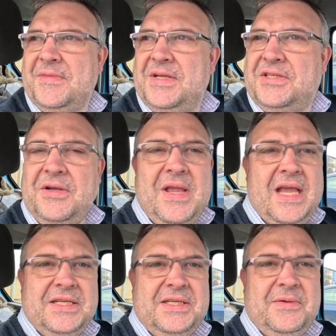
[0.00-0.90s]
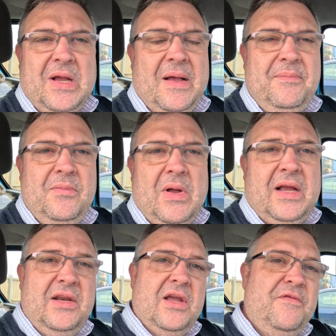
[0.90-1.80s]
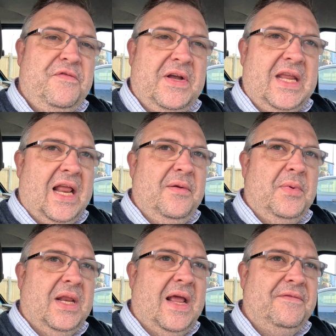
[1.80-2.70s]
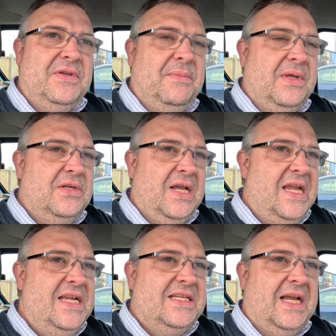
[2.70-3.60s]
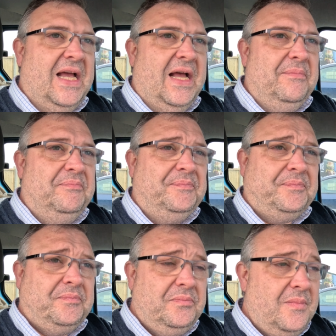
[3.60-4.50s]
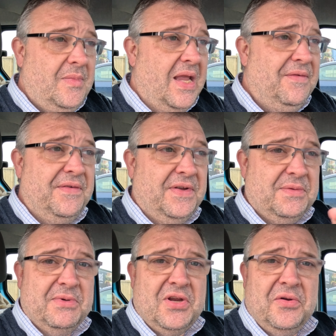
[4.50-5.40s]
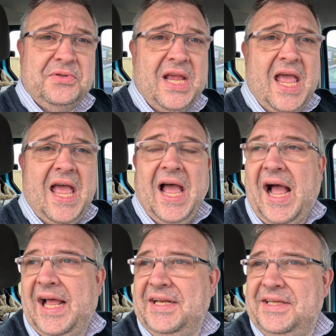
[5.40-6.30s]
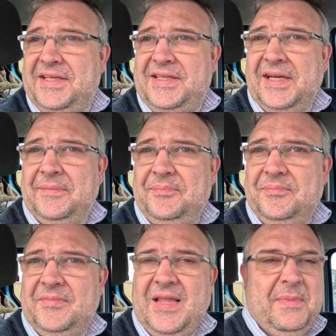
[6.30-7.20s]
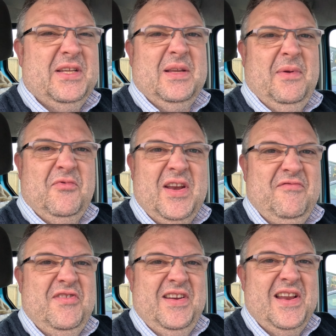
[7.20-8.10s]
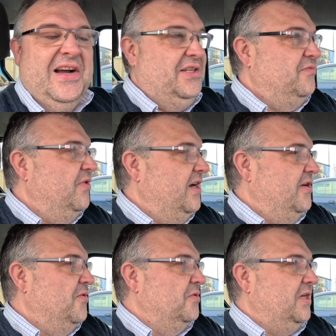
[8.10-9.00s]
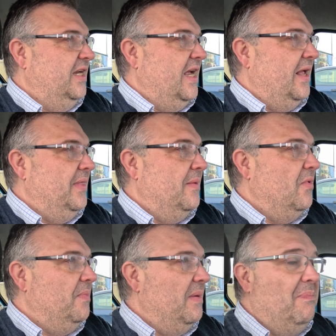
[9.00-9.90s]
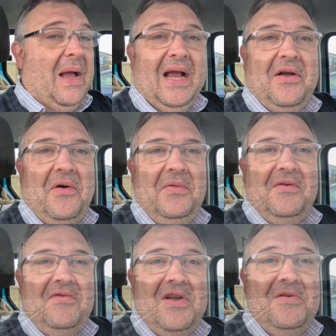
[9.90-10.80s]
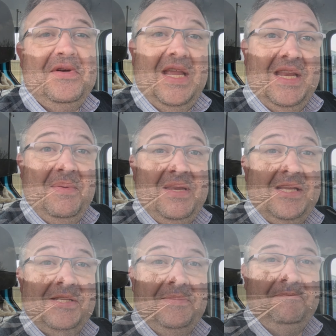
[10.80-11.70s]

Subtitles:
So yes, I'm going to go and find Helen. We're going to have something to eat, even if it's McDonald's, and yeah, but it's going to be really, really nice and really naughty, and then we'll be back on the road in a minute.